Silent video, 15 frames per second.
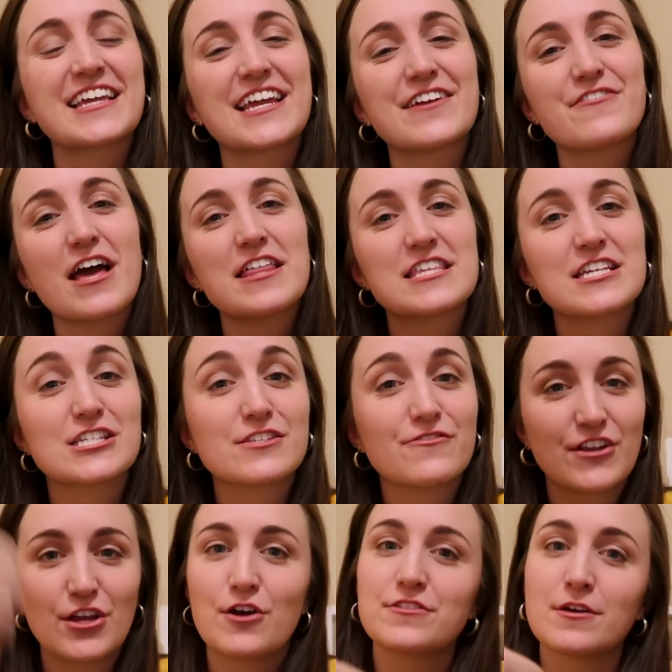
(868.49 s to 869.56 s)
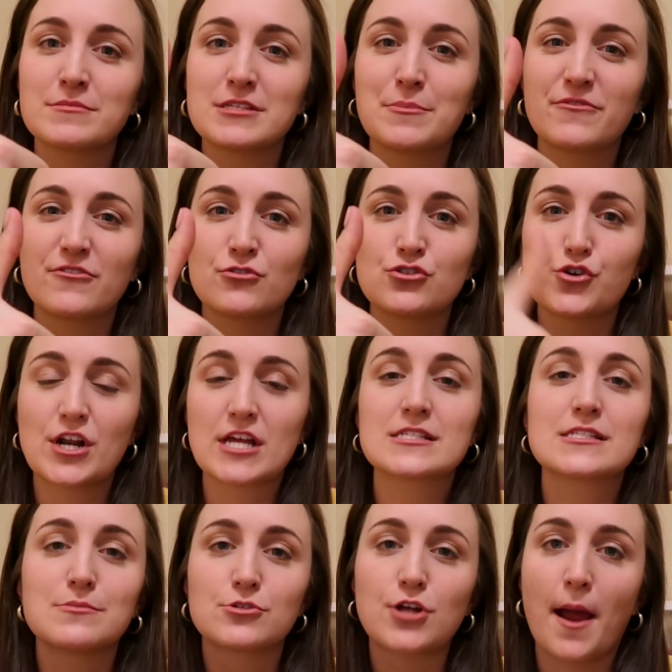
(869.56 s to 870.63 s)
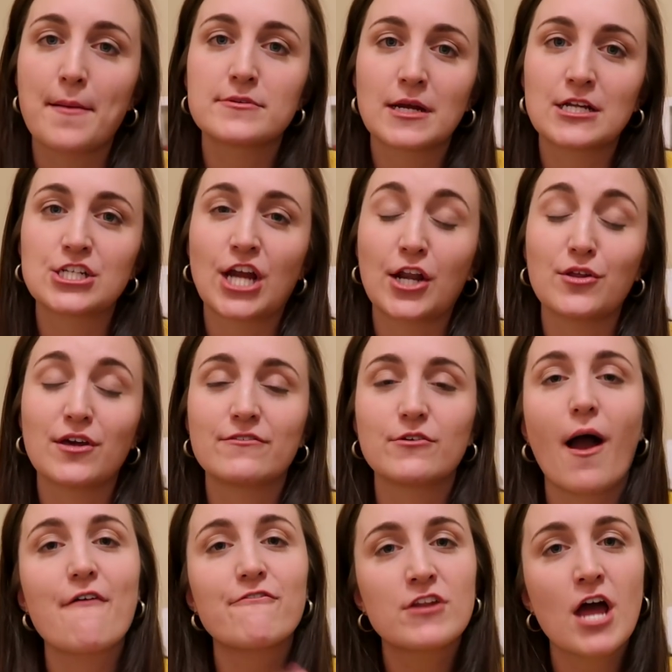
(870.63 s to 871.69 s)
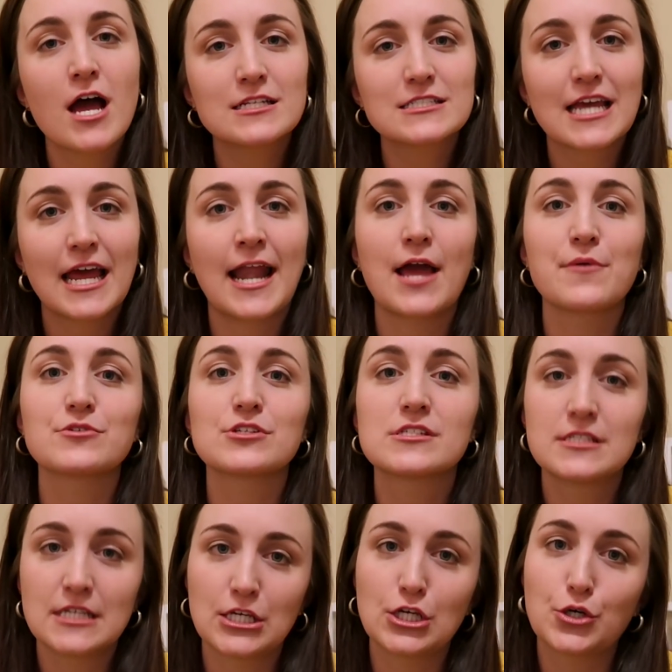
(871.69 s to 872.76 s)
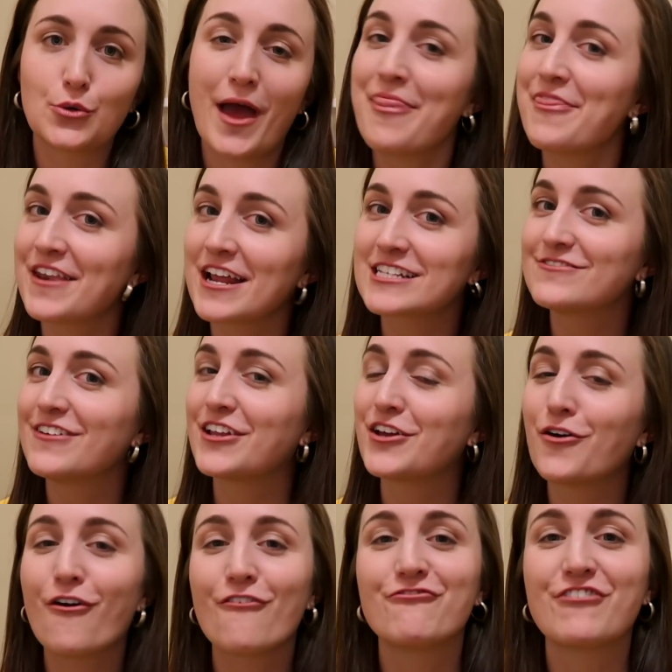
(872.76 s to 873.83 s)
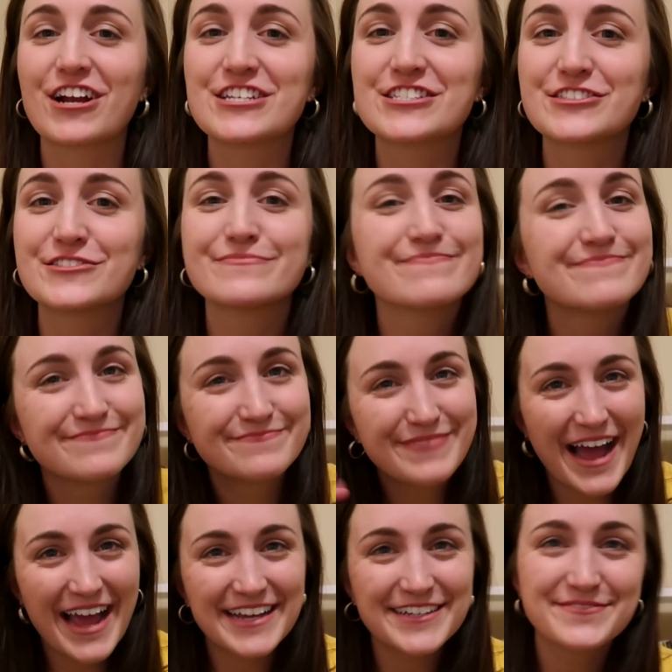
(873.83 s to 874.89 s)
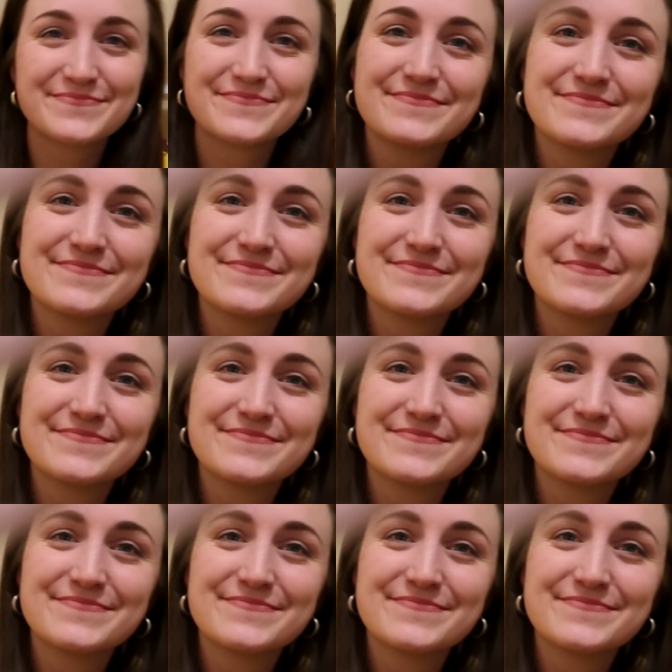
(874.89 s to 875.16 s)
Give this video a thumbs up if you enjoyed it. Subscribe to my channel if you have not, and I will see you in the next video very soon. Bye!